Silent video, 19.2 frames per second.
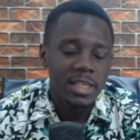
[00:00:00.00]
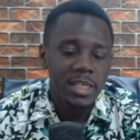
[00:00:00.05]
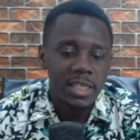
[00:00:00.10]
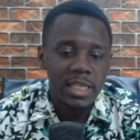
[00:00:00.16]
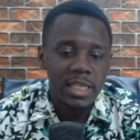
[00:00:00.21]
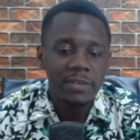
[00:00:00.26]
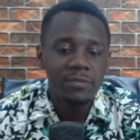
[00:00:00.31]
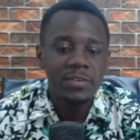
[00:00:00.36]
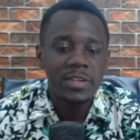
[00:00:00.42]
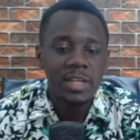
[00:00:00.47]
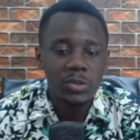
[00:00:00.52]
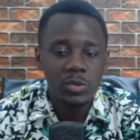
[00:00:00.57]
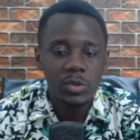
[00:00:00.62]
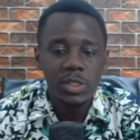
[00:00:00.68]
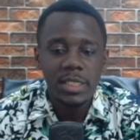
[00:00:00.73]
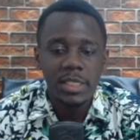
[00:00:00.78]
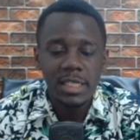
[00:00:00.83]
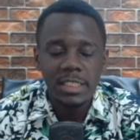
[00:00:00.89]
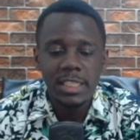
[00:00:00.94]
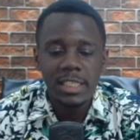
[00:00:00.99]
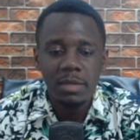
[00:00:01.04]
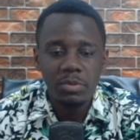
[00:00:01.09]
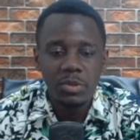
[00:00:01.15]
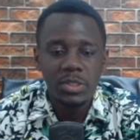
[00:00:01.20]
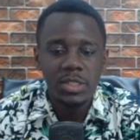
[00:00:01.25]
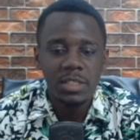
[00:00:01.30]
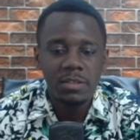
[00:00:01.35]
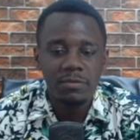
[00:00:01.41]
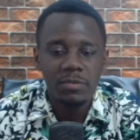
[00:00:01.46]
if he does not get
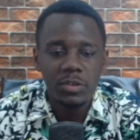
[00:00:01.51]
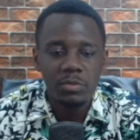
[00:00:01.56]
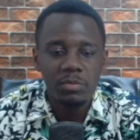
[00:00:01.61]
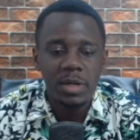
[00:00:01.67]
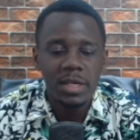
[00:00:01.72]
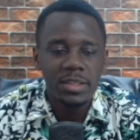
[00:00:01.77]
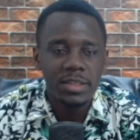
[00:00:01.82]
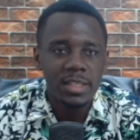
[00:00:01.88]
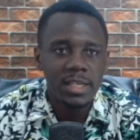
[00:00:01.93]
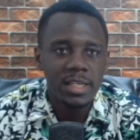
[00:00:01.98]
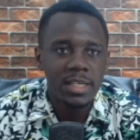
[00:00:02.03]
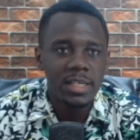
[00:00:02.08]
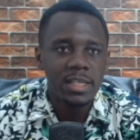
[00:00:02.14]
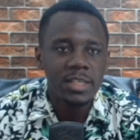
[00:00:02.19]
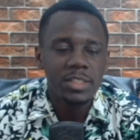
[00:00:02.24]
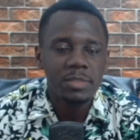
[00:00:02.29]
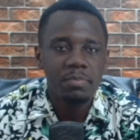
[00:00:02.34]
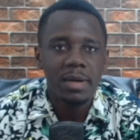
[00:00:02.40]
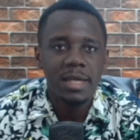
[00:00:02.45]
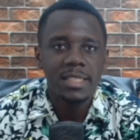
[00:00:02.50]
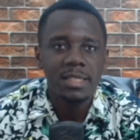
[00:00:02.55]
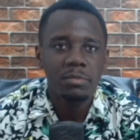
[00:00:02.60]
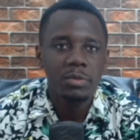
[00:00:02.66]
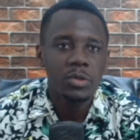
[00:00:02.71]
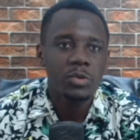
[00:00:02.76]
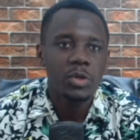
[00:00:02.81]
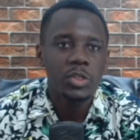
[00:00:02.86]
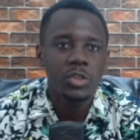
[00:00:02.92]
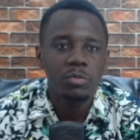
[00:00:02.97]
Champions League football, I think Spurs are
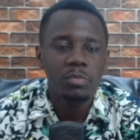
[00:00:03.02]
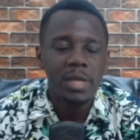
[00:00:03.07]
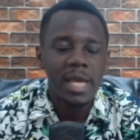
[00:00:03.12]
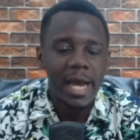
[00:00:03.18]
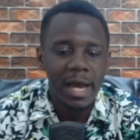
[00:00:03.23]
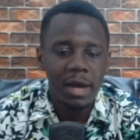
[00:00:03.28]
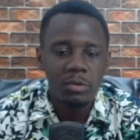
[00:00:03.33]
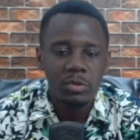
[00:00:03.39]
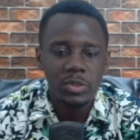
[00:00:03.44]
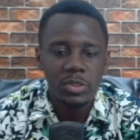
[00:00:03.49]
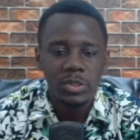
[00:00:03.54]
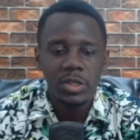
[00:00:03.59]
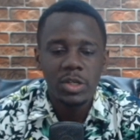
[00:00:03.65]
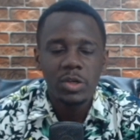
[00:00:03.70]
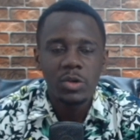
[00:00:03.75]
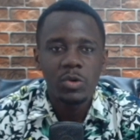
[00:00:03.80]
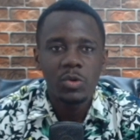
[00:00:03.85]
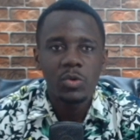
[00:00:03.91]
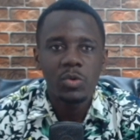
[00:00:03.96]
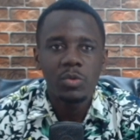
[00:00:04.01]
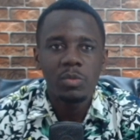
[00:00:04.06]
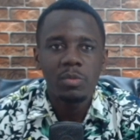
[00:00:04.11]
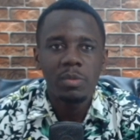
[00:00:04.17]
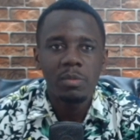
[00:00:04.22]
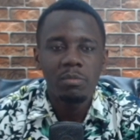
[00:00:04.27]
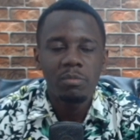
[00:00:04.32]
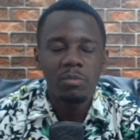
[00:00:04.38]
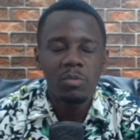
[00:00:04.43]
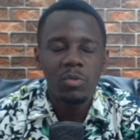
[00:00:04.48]
really going to be out,
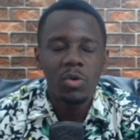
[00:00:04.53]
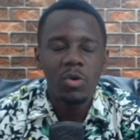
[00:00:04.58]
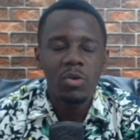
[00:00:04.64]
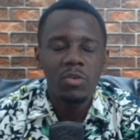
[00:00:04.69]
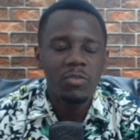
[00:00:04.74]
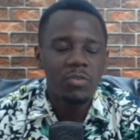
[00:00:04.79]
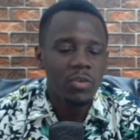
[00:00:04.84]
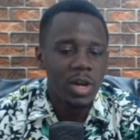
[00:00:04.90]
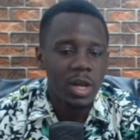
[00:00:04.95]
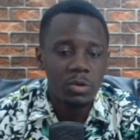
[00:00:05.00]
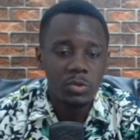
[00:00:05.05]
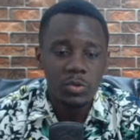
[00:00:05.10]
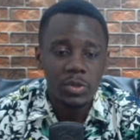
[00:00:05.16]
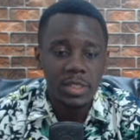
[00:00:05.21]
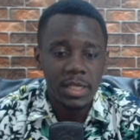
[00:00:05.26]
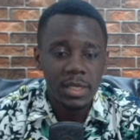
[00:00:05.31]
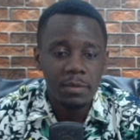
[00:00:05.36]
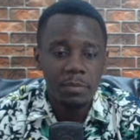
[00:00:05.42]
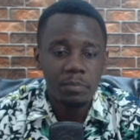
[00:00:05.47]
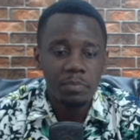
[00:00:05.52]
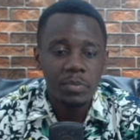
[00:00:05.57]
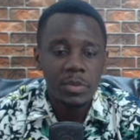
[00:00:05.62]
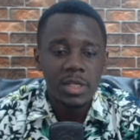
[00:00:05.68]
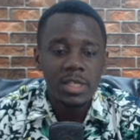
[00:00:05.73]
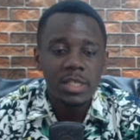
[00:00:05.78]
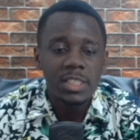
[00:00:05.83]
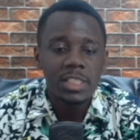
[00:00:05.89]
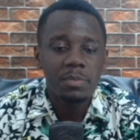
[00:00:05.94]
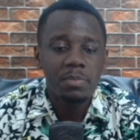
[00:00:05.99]
all fall out with him.
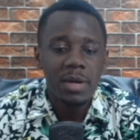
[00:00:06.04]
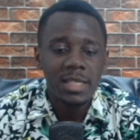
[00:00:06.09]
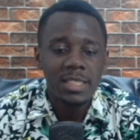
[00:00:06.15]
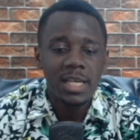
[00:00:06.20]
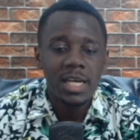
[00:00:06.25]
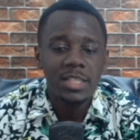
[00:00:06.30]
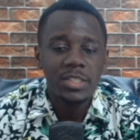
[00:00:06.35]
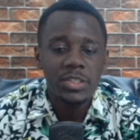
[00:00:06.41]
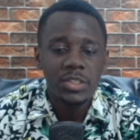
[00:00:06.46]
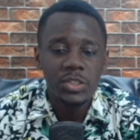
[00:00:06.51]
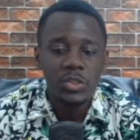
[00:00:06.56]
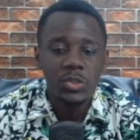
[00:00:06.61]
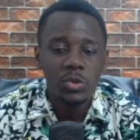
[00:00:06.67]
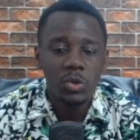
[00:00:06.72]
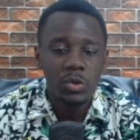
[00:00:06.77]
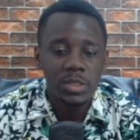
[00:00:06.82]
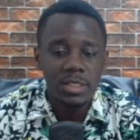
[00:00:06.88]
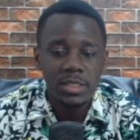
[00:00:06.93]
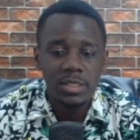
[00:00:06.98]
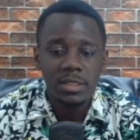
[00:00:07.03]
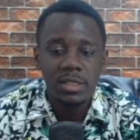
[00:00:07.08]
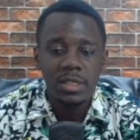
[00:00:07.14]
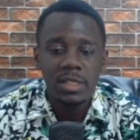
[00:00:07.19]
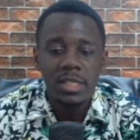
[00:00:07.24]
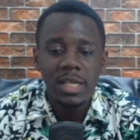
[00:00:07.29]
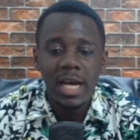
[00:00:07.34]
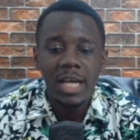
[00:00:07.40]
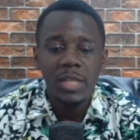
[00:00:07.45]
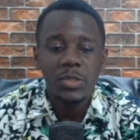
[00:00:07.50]
Spurs had 6 shots.
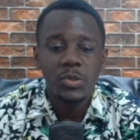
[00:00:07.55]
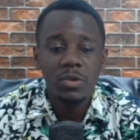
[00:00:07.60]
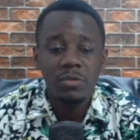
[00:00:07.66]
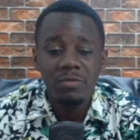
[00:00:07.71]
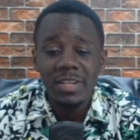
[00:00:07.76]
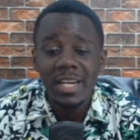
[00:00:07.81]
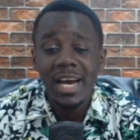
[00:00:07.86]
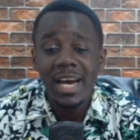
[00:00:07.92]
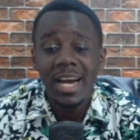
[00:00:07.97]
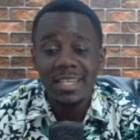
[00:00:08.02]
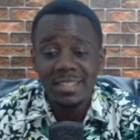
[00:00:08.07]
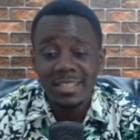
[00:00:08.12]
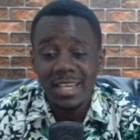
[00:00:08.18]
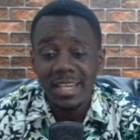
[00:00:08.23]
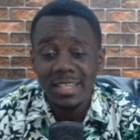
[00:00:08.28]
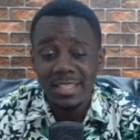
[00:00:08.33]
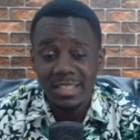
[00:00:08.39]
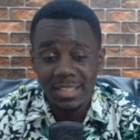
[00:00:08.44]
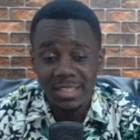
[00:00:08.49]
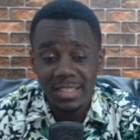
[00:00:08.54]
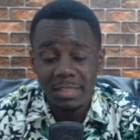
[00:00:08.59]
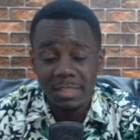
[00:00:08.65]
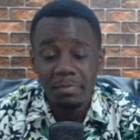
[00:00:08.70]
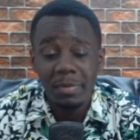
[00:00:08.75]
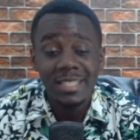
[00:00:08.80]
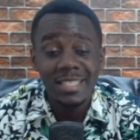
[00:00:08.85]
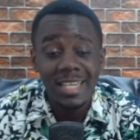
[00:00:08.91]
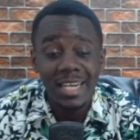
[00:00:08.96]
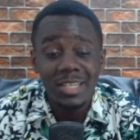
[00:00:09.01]
Aston Villa had 13.
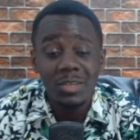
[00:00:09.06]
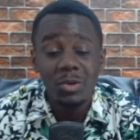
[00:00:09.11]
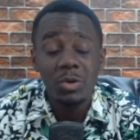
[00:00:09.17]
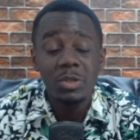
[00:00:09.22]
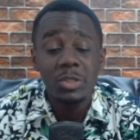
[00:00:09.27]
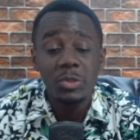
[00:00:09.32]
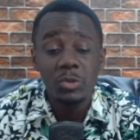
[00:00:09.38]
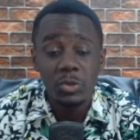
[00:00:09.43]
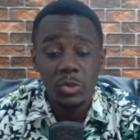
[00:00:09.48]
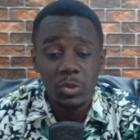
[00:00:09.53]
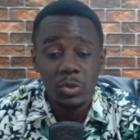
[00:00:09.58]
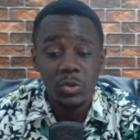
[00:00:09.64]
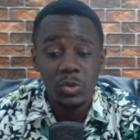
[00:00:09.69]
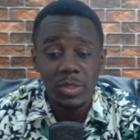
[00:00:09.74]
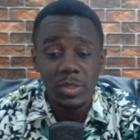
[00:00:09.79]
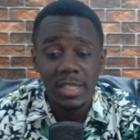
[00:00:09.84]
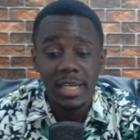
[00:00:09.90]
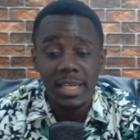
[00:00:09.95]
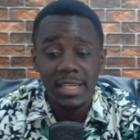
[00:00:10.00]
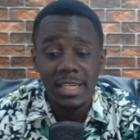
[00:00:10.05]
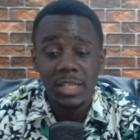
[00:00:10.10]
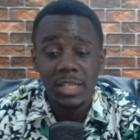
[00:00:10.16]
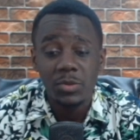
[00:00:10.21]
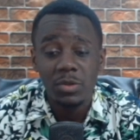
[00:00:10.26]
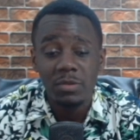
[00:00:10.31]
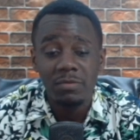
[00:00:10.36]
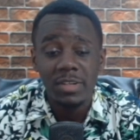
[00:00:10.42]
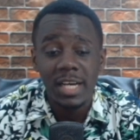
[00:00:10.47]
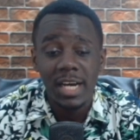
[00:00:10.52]
Spurs had only 2 shots on target.
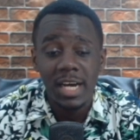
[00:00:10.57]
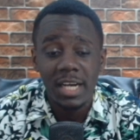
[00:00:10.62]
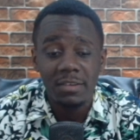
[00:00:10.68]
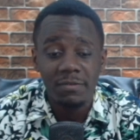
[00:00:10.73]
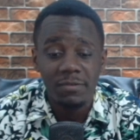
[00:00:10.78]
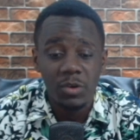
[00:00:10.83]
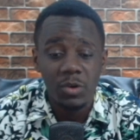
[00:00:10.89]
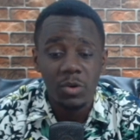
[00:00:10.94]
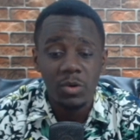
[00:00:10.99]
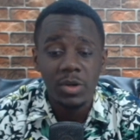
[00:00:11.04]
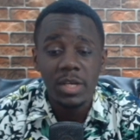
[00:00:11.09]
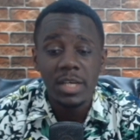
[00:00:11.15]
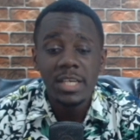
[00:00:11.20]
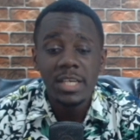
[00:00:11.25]
Aston Villa had 4.